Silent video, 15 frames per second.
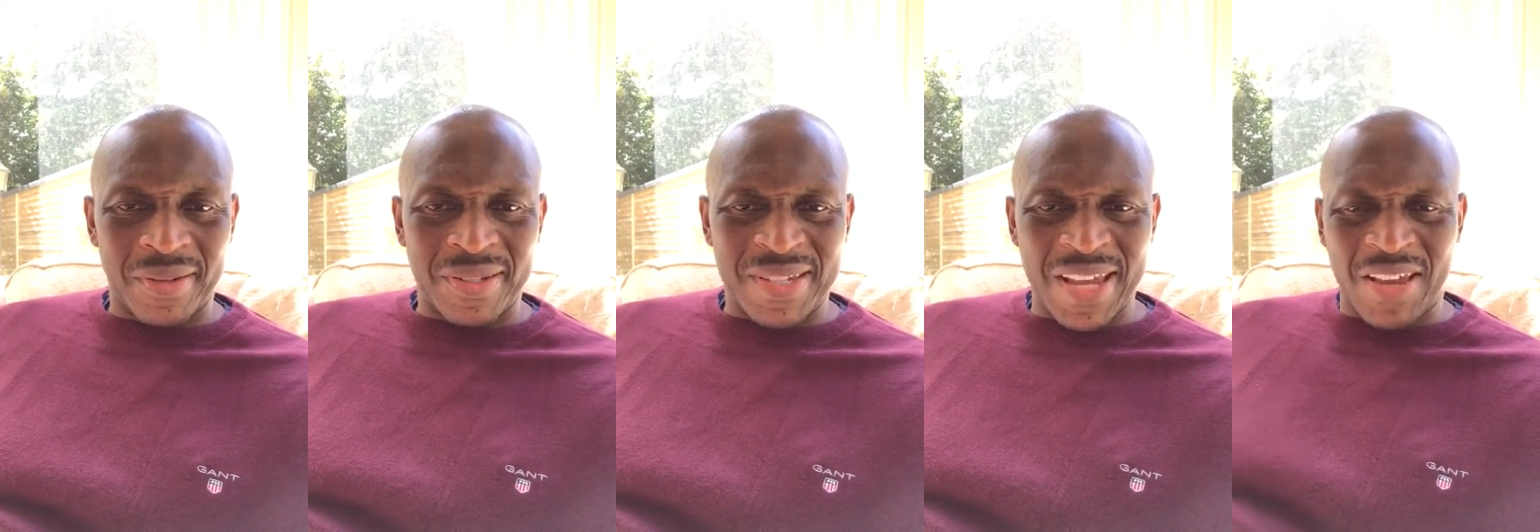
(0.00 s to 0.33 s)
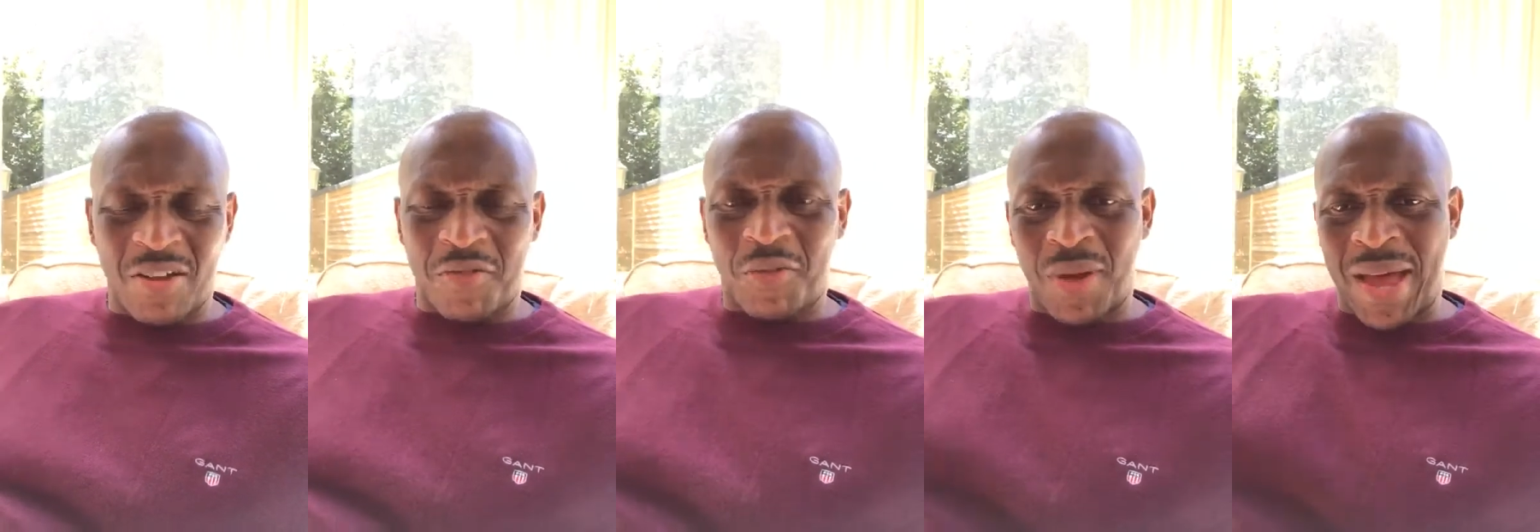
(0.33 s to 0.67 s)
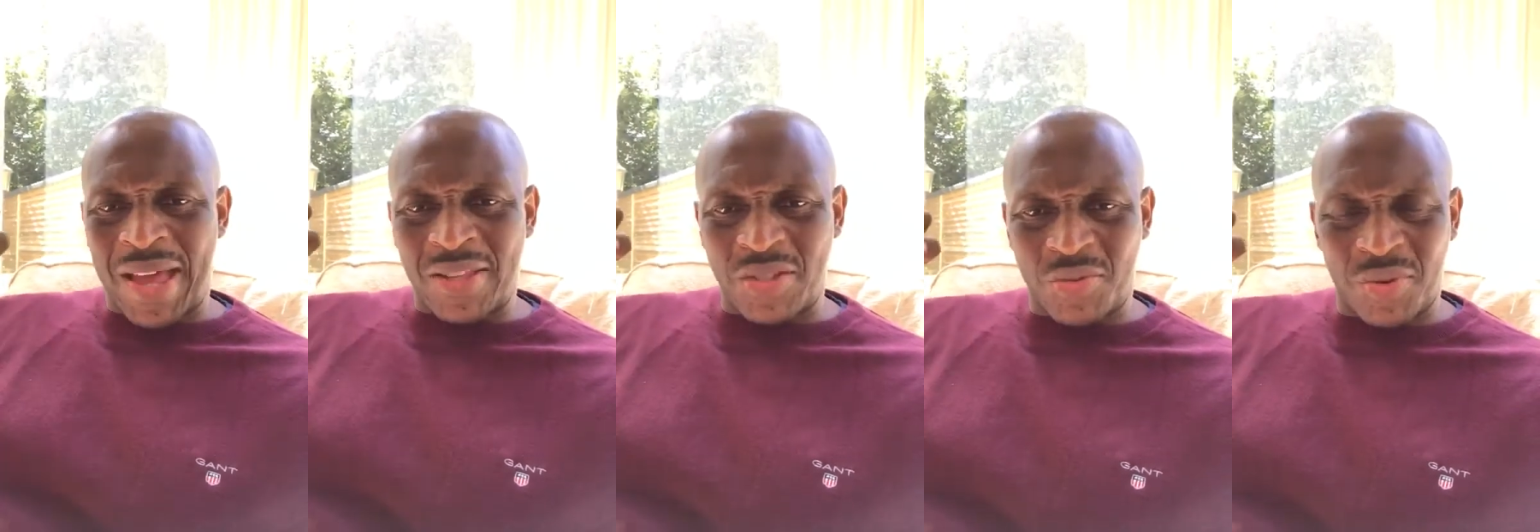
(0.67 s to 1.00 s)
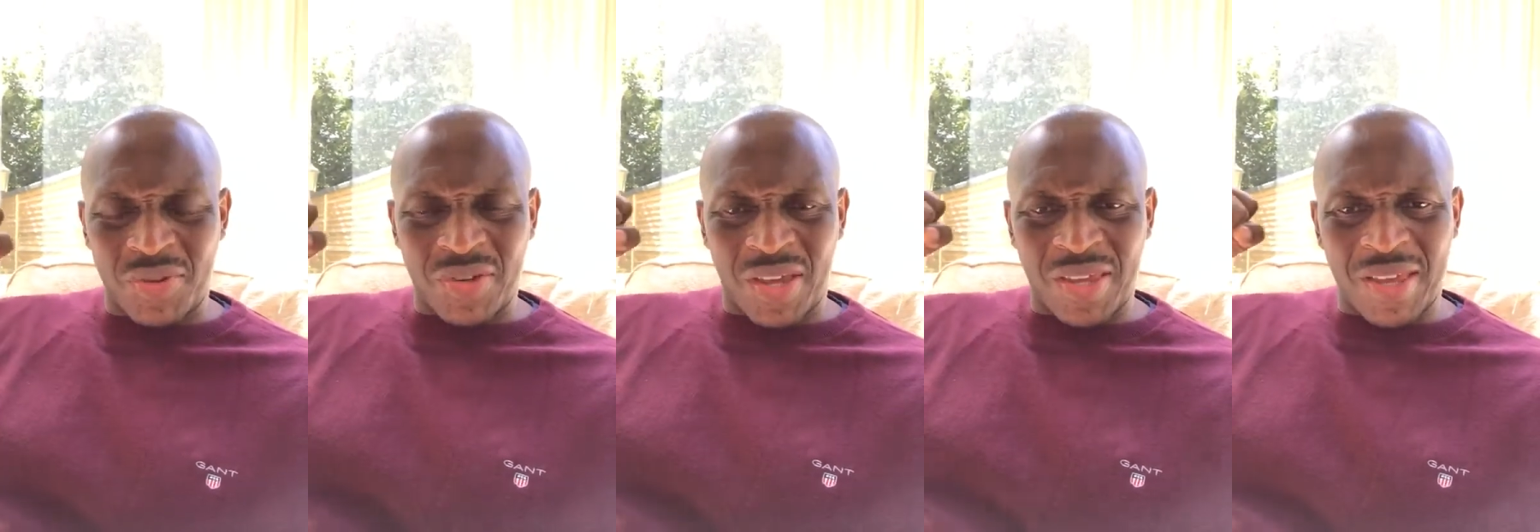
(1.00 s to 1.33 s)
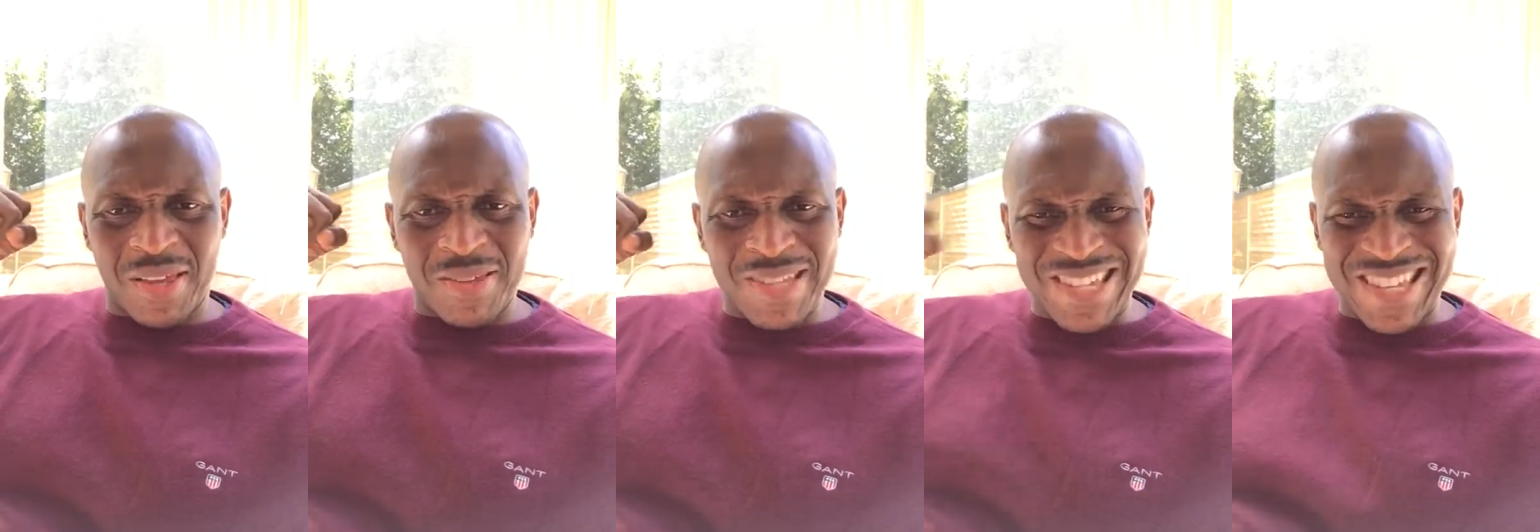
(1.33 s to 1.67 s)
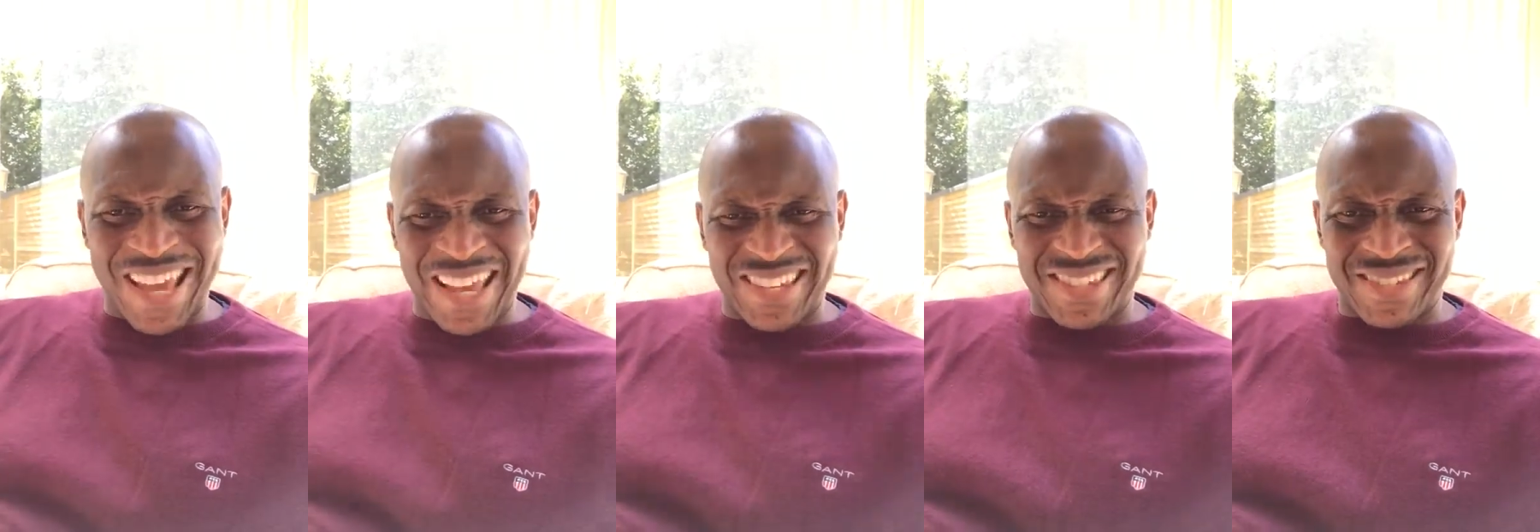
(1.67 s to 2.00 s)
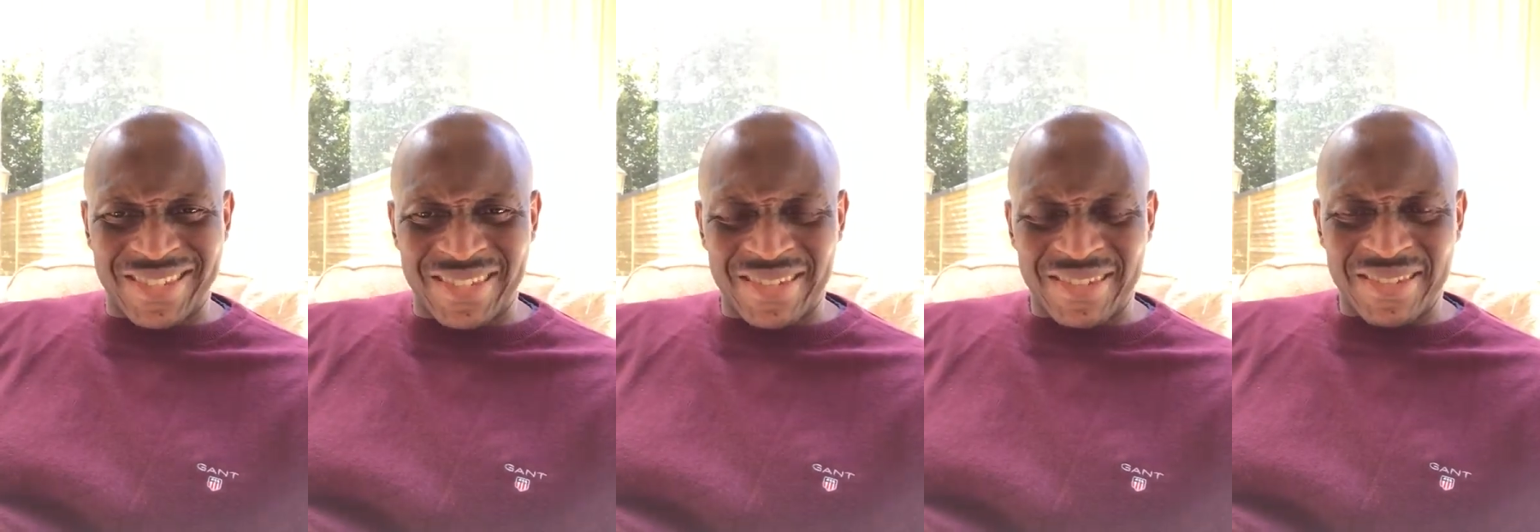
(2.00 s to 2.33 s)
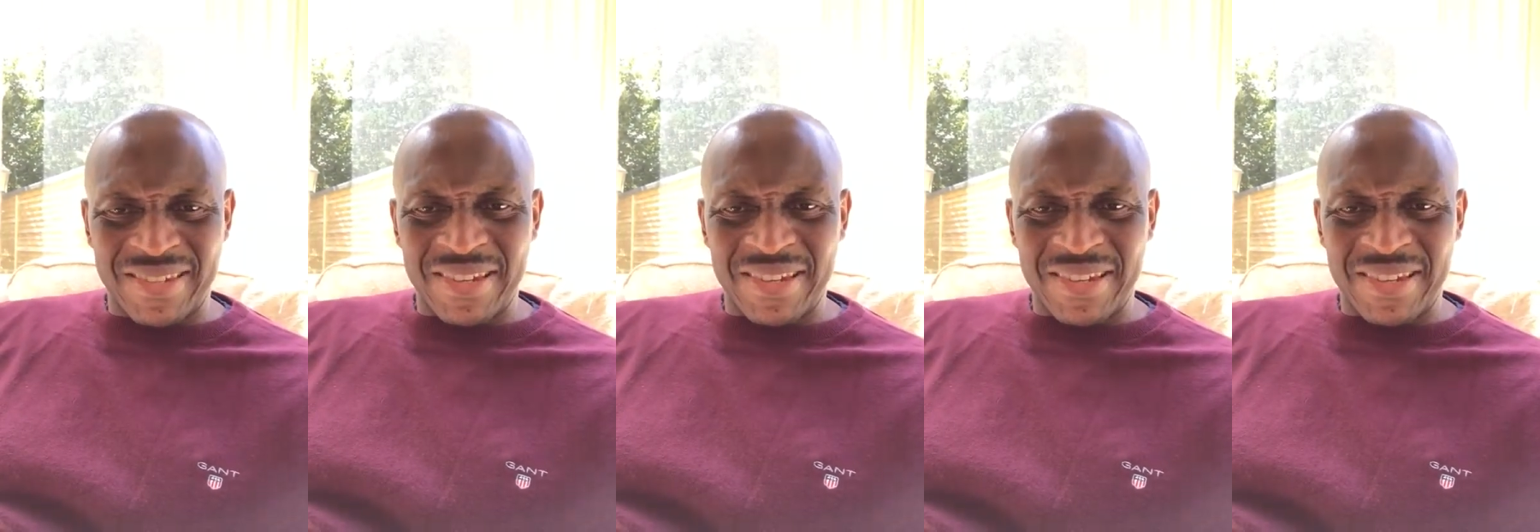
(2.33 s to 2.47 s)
Take off your hats to each other, yes.